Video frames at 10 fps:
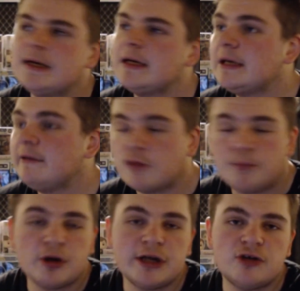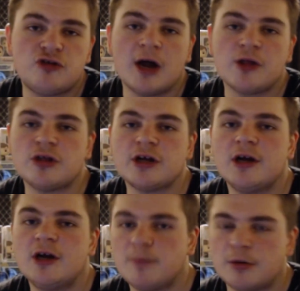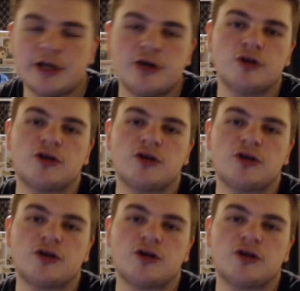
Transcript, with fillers: It was pretty interesting, pretty good.